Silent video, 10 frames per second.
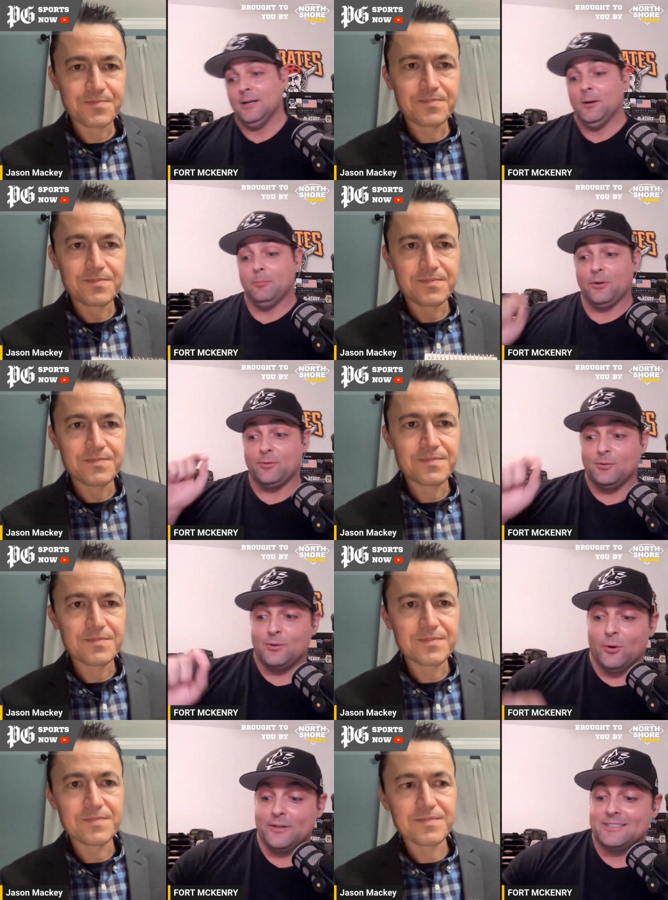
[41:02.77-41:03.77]
Speaker 1: but
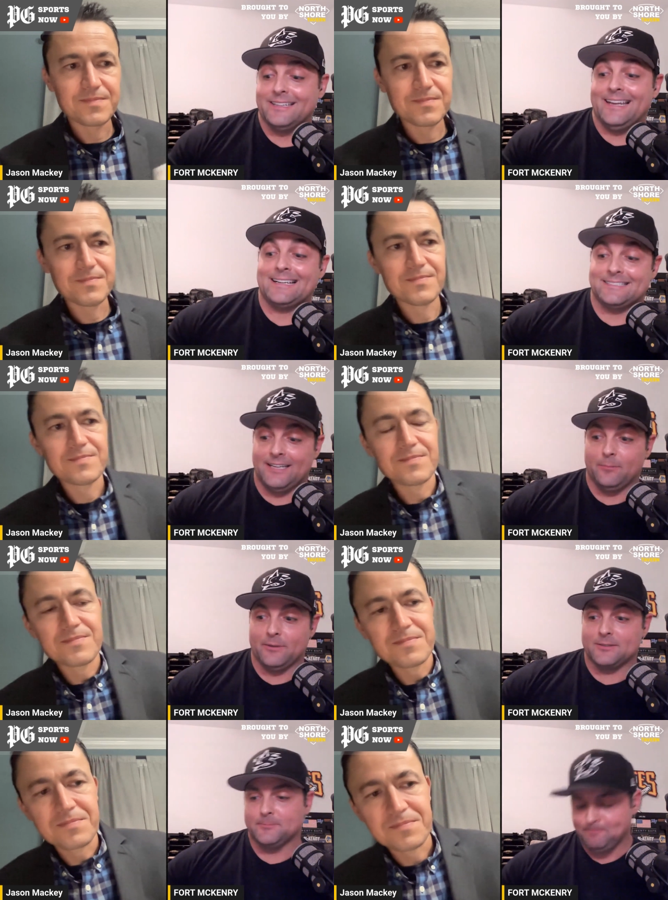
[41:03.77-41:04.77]
going to the next step
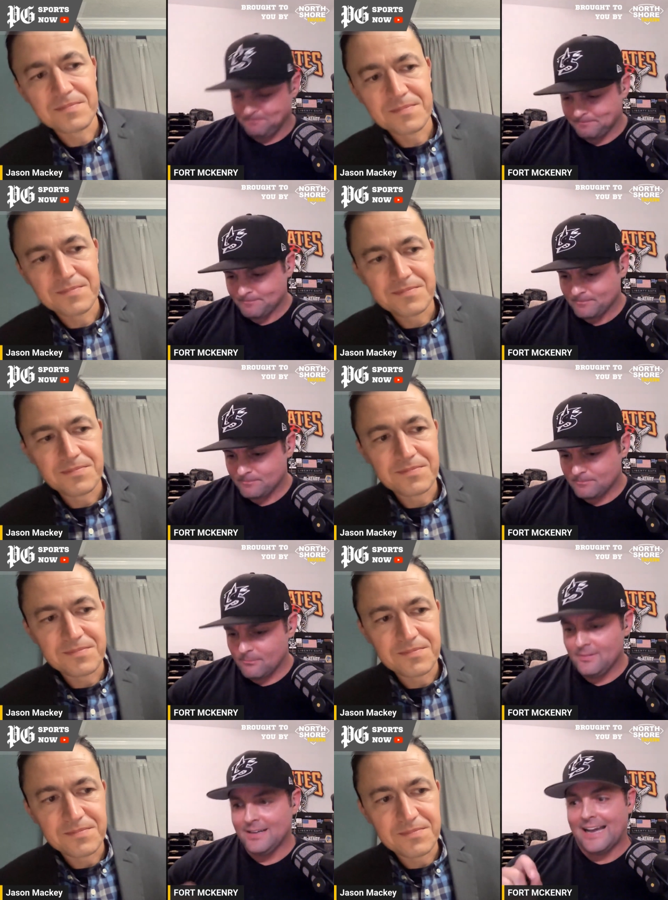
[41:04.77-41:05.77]
is
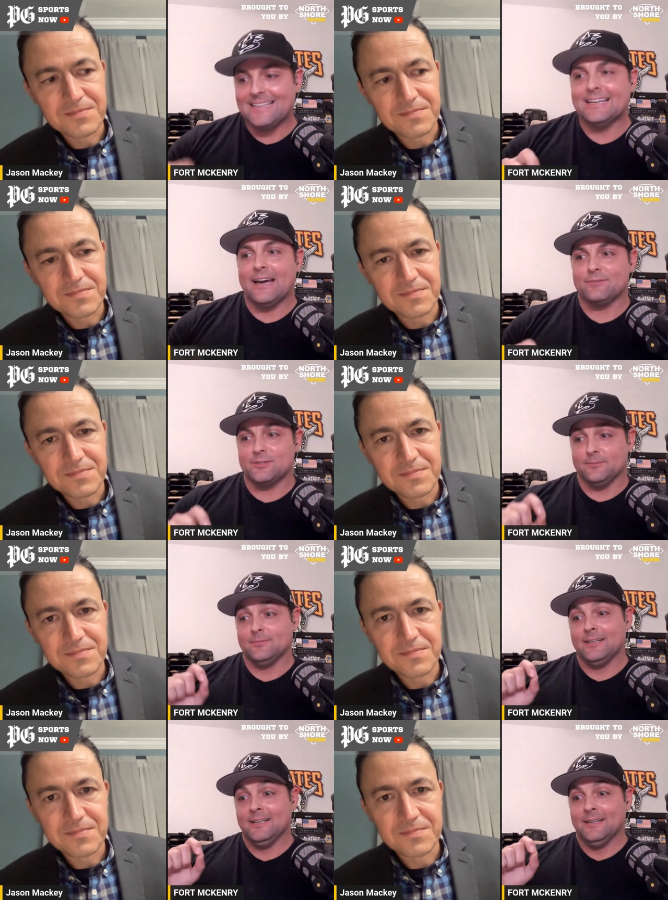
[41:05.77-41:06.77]
I did have
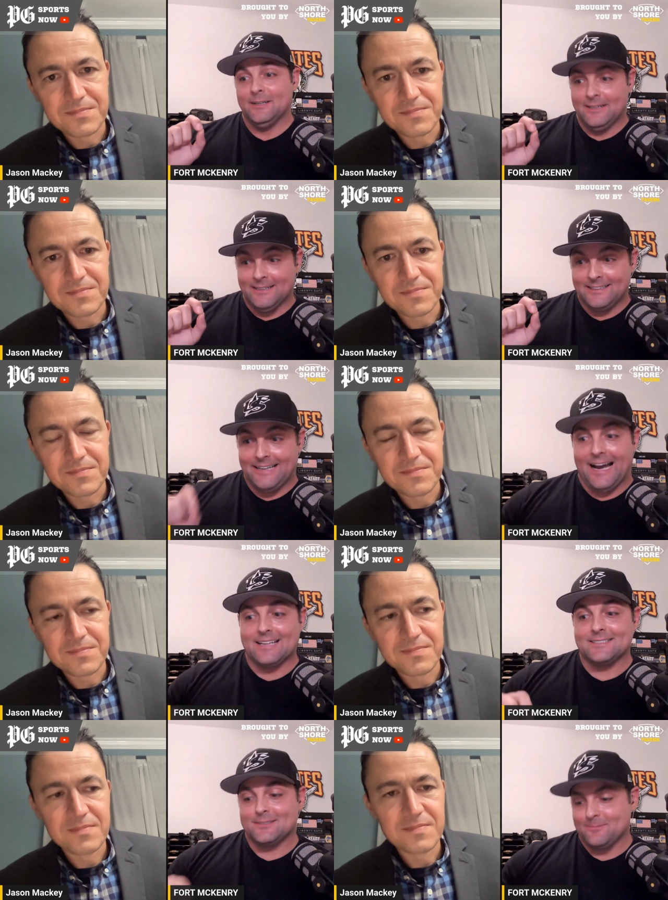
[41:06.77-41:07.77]
some
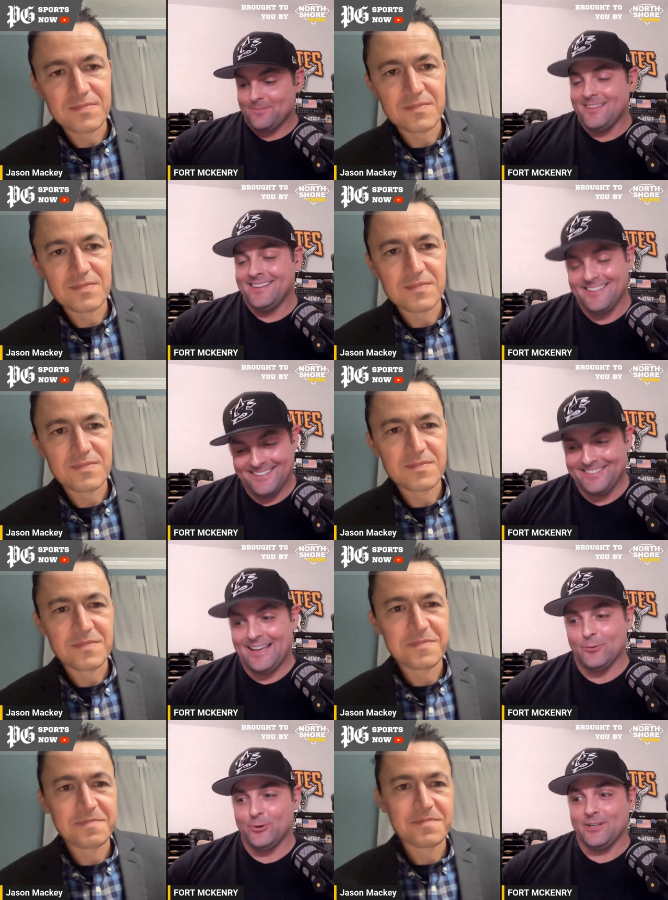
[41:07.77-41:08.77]
guys
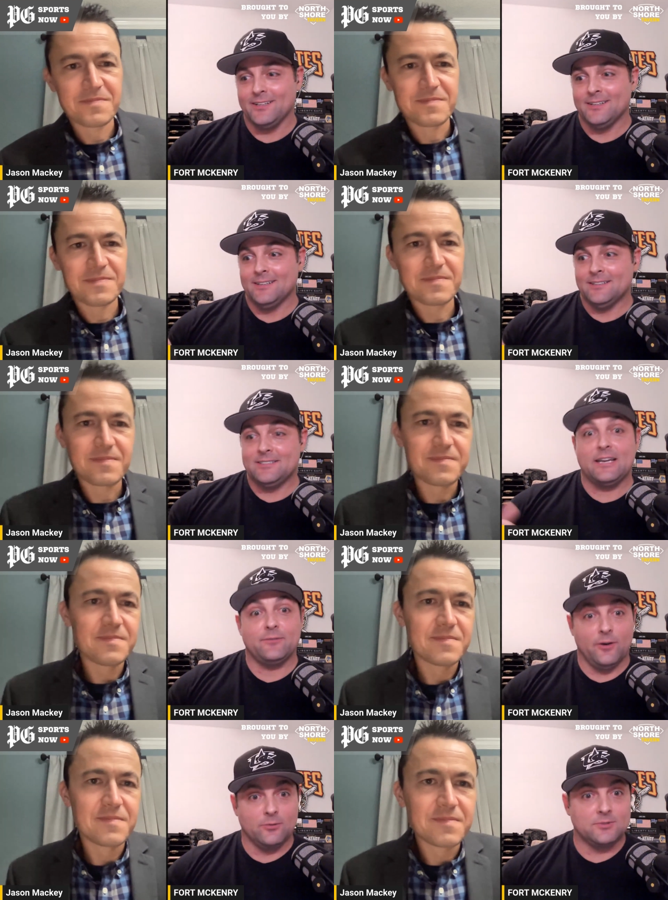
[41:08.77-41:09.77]
that would take
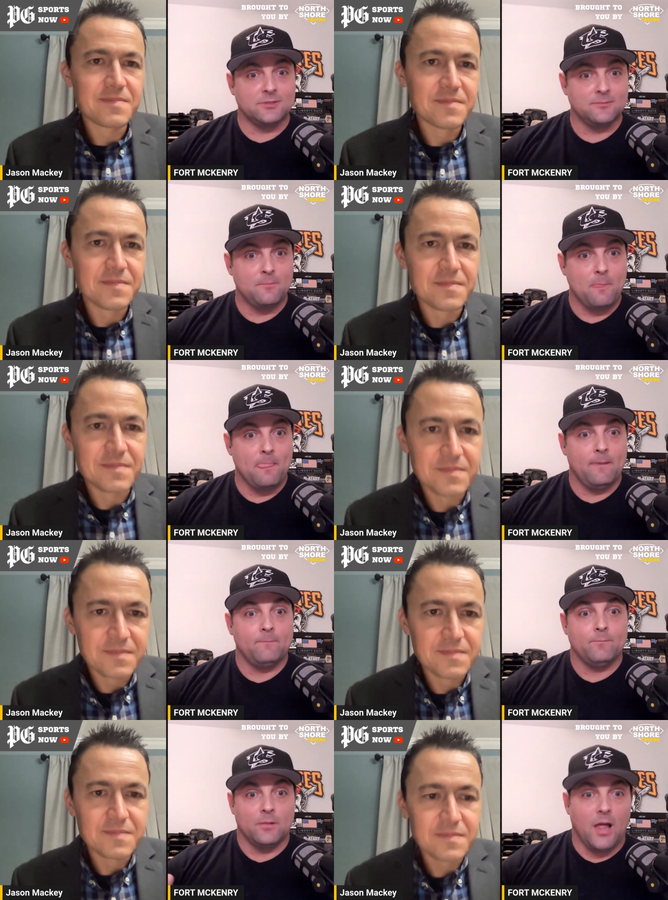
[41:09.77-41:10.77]
phones,
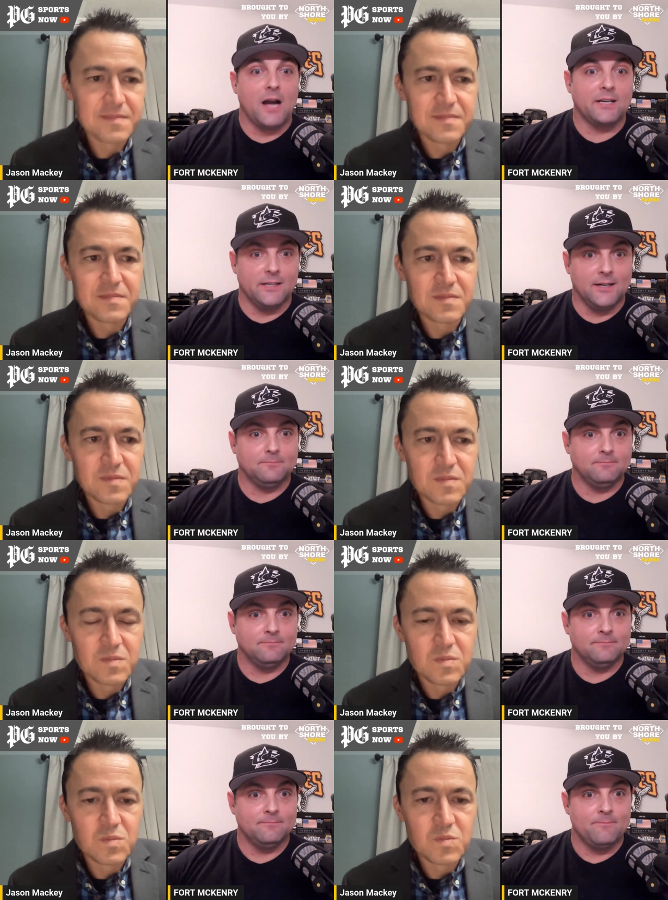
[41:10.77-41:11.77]
lock it up.
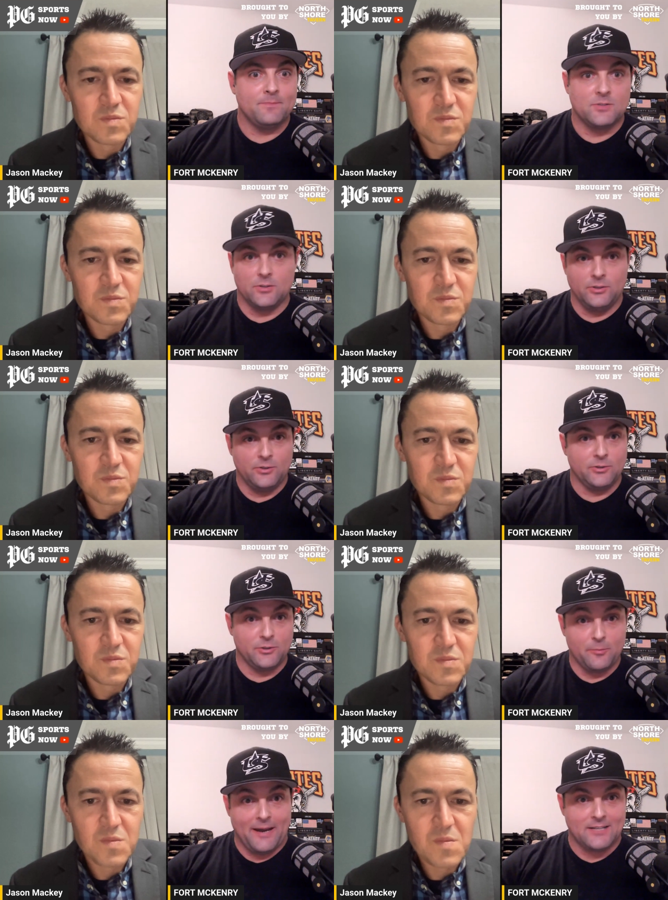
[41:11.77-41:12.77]
So you knew you
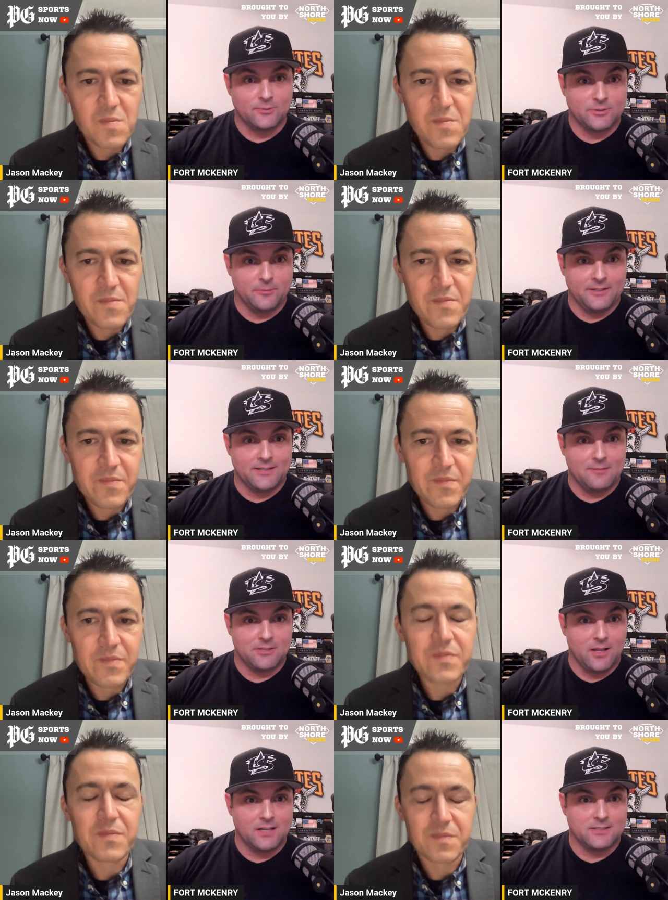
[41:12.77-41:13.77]
do the password so many times
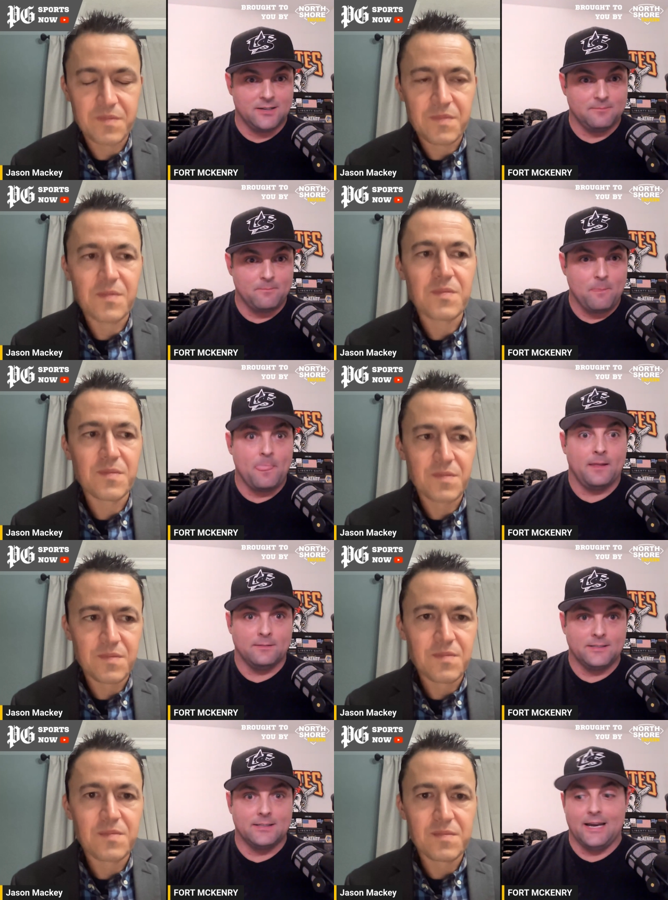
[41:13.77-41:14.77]
it locks up.
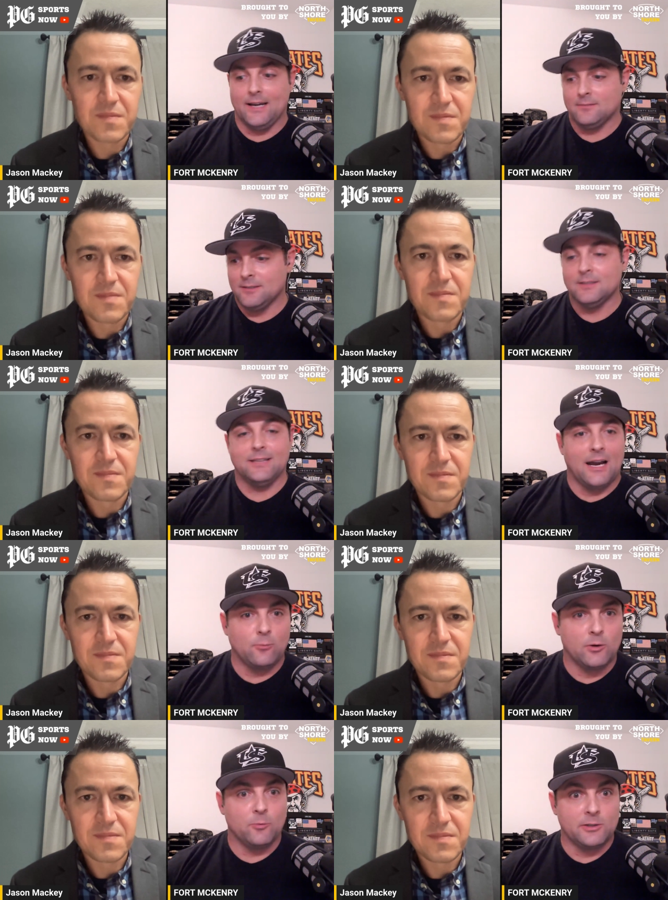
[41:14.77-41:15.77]
Did that.
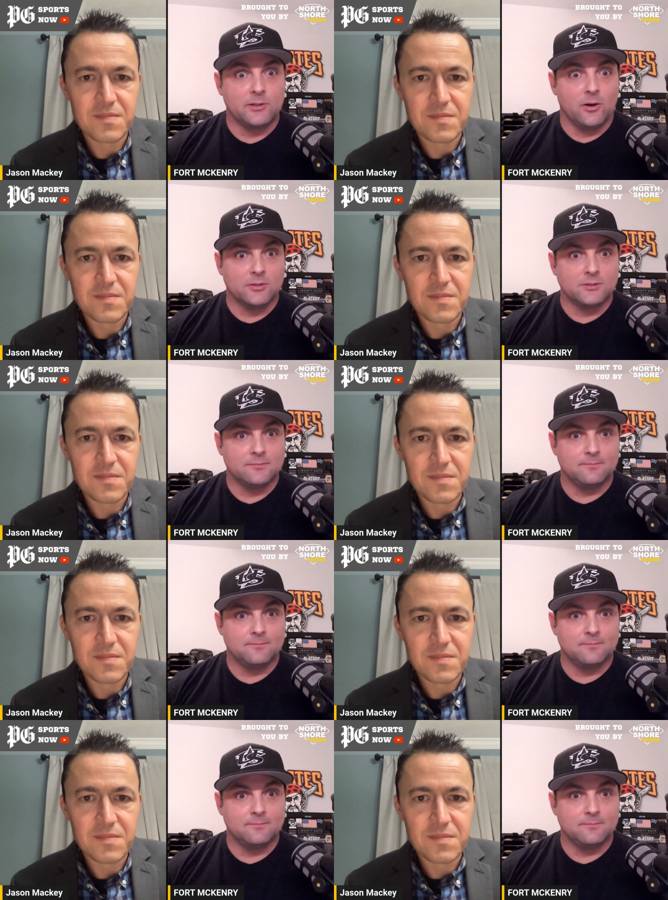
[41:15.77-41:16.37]
nine one one calls.